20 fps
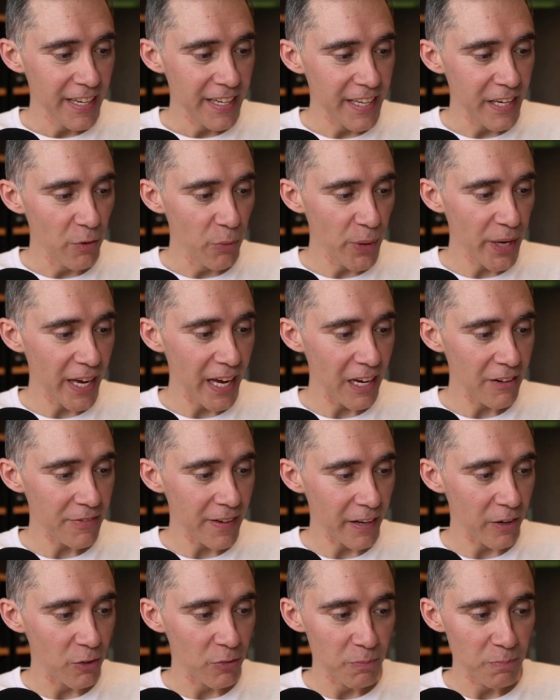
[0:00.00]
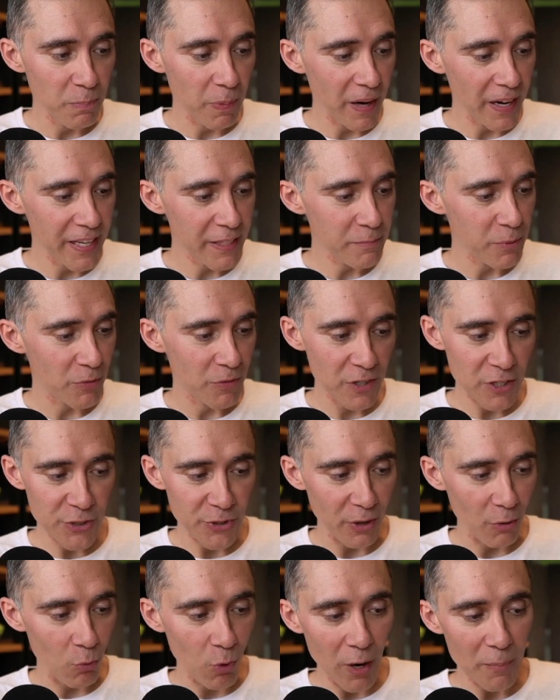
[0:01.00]
here we have a complete
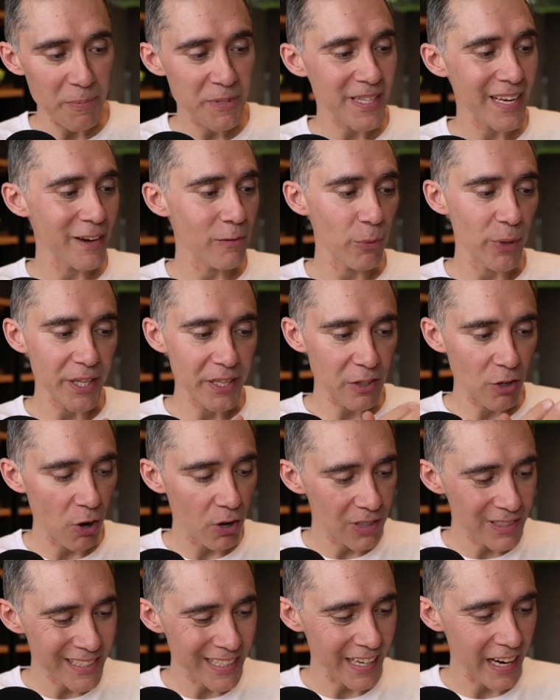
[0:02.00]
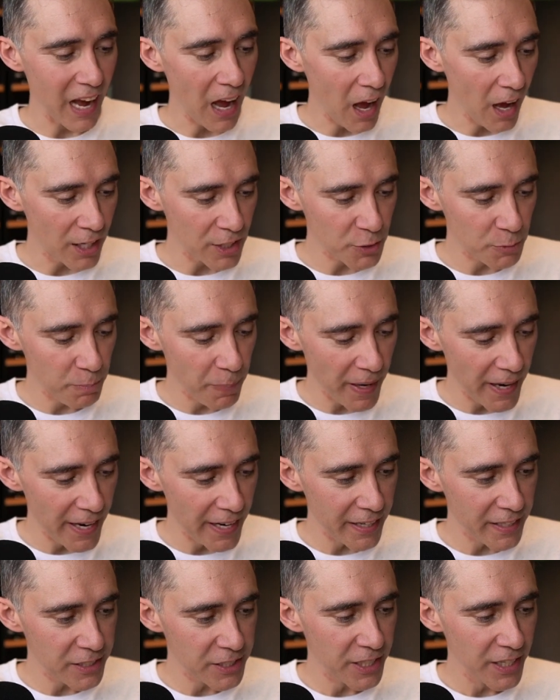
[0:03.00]
professional website with contact us
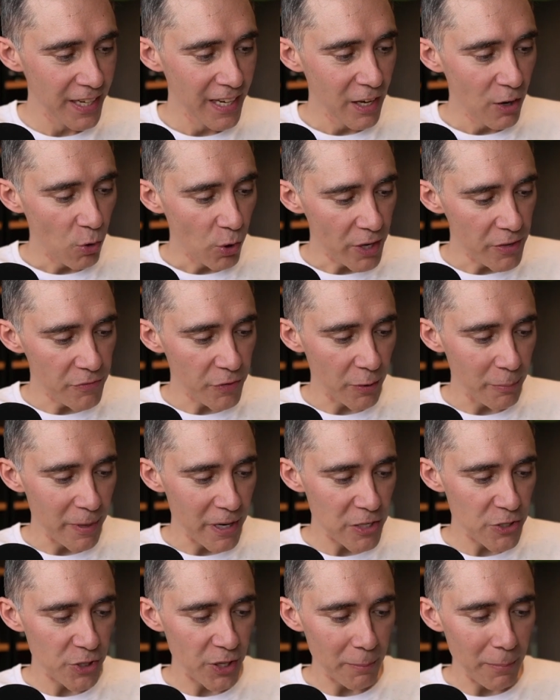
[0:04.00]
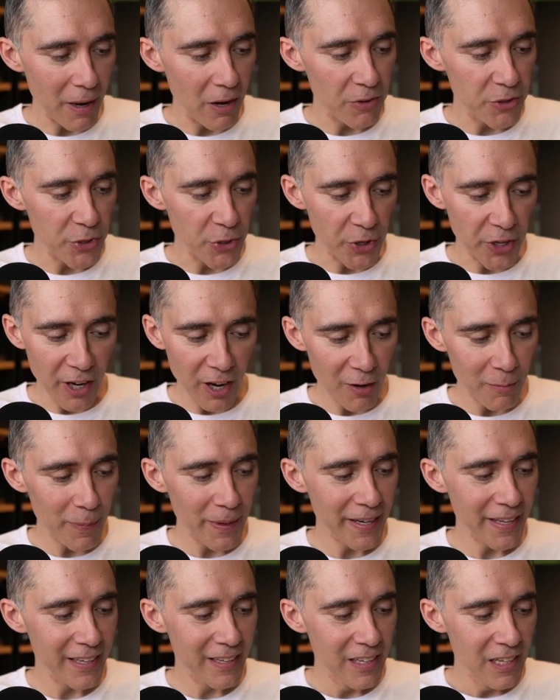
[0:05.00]
page, information about your
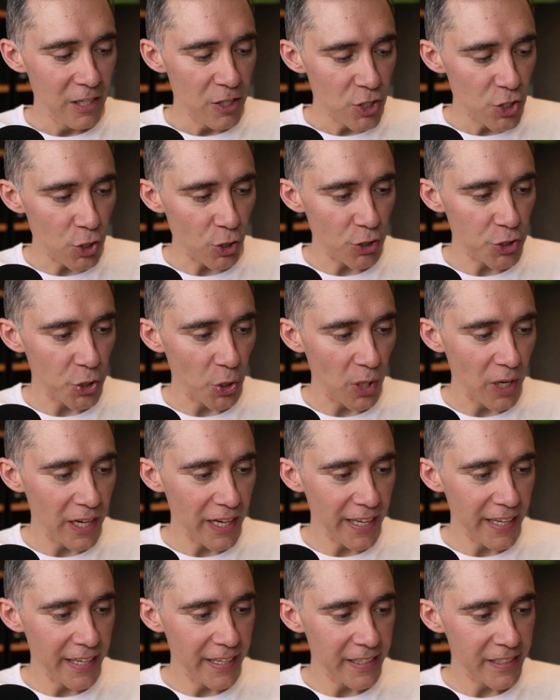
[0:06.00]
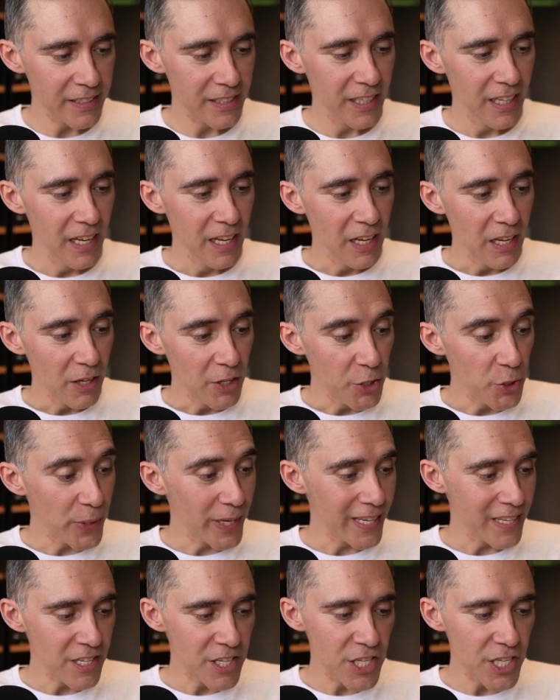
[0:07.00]
company, social links. You
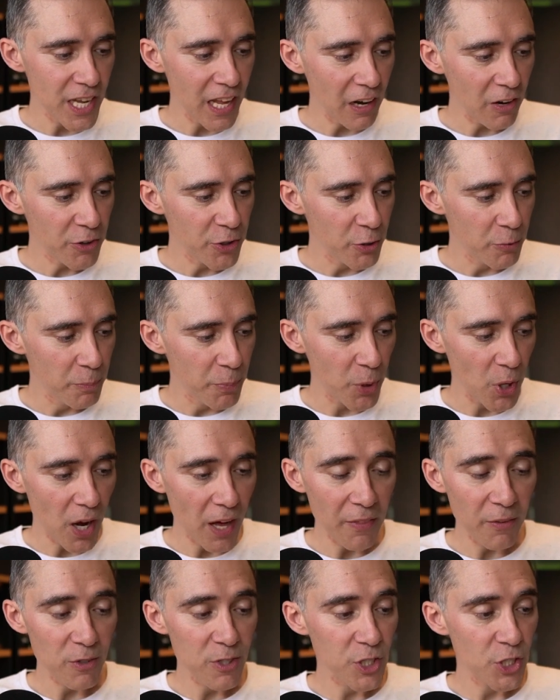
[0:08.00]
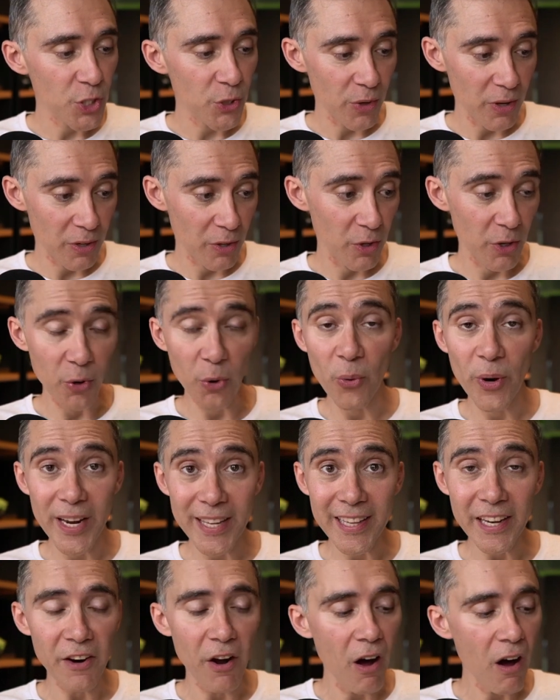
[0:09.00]
can sell your product,
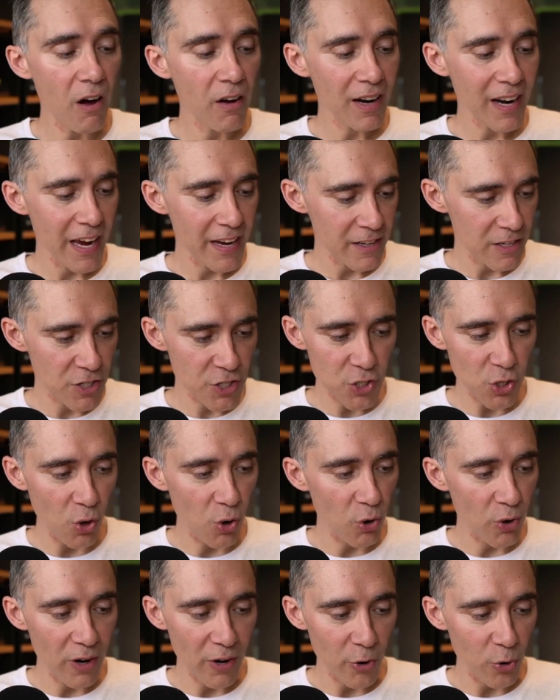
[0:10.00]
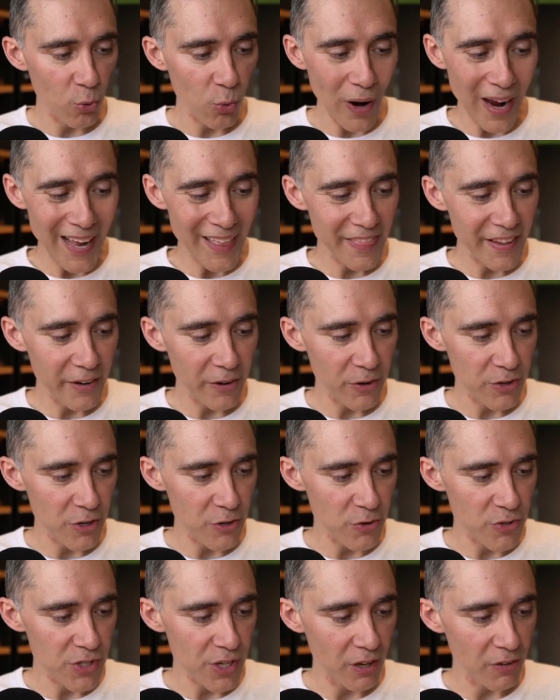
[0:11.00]
create an online store right there on
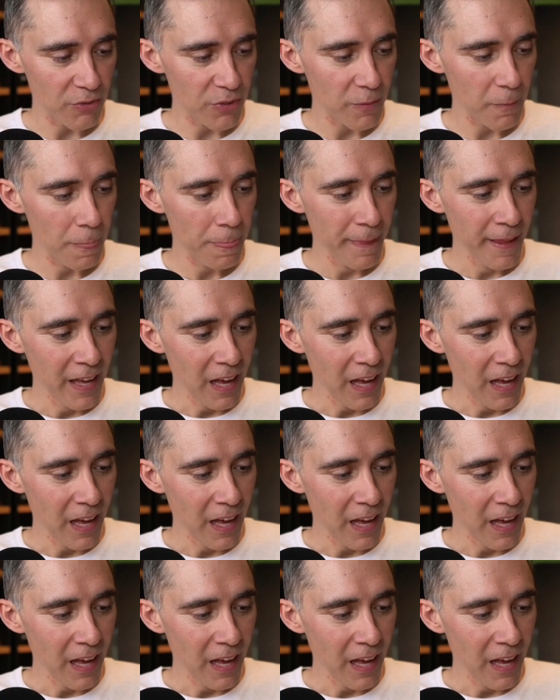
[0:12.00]
your cell phone.